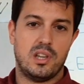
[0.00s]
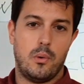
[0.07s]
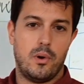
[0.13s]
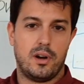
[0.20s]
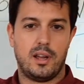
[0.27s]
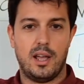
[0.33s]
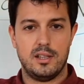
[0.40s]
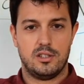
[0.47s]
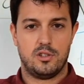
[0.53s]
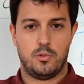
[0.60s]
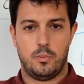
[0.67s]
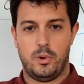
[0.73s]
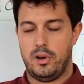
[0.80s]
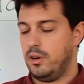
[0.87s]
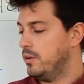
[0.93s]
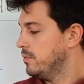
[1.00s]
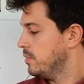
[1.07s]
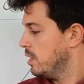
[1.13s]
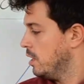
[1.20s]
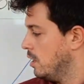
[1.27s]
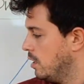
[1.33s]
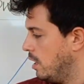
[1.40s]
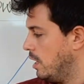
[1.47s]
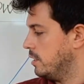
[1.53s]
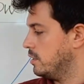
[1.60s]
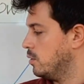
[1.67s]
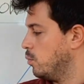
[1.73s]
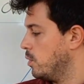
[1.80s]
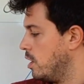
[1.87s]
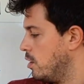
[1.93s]
our customer,
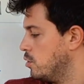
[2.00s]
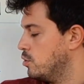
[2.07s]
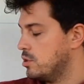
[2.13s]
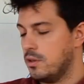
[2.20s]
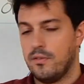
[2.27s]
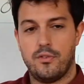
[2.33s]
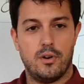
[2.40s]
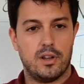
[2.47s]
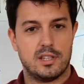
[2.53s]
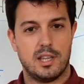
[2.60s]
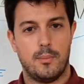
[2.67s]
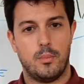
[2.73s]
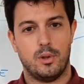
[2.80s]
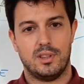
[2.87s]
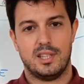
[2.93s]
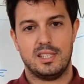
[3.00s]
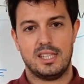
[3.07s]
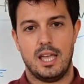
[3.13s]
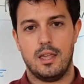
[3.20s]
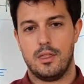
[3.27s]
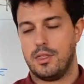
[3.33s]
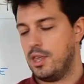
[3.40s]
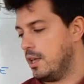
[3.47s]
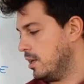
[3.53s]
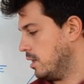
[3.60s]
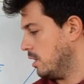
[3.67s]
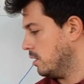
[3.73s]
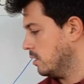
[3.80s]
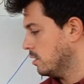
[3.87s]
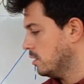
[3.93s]
and we are using, for example, design
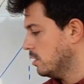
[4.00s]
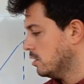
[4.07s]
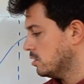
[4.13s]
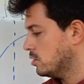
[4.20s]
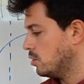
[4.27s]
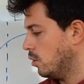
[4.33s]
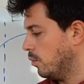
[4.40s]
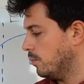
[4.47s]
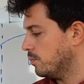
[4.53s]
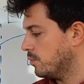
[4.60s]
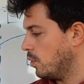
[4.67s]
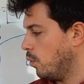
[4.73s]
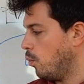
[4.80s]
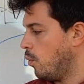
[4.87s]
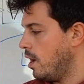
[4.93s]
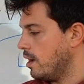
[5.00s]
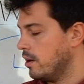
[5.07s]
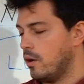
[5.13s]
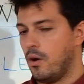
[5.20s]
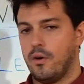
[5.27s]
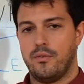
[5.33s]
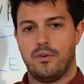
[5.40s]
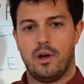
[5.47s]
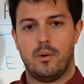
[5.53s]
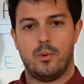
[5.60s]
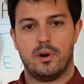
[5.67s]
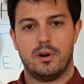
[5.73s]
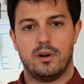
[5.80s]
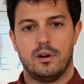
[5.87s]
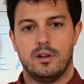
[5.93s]
thinking. So one of
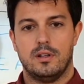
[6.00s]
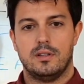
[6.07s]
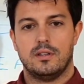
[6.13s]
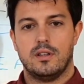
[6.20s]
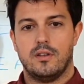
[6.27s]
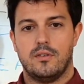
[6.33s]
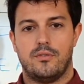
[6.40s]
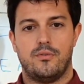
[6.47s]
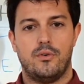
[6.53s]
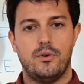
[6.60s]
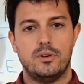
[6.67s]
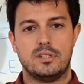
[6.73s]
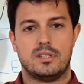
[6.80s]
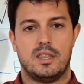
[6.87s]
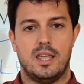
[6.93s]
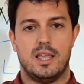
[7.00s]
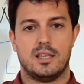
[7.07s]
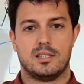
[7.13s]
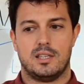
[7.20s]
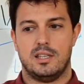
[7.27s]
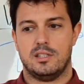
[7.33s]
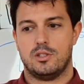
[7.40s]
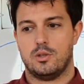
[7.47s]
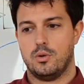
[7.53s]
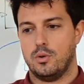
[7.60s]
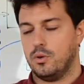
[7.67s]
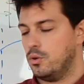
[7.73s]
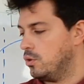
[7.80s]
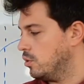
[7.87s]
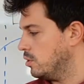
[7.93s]
our first things is
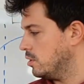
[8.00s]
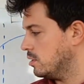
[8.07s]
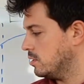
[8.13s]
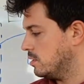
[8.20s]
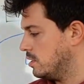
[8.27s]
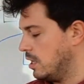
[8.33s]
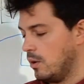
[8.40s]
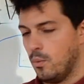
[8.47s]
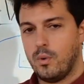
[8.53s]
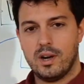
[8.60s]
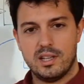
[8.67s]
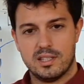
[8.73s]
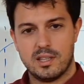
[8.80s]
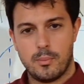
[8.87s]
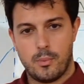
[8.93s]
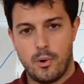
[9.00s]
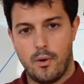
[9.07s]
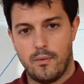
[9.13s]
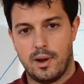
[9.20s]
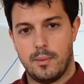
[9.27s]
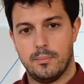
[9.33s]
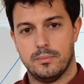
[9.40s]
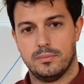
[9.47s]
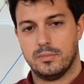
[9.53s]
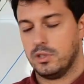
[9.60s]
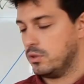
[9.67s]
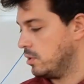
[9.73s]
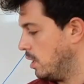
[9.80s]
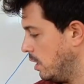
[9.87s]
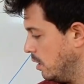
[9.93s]
to see what is the problem,
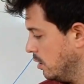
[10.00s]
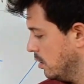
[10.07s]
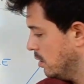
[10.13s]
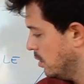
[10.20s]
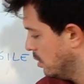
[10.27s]
okay?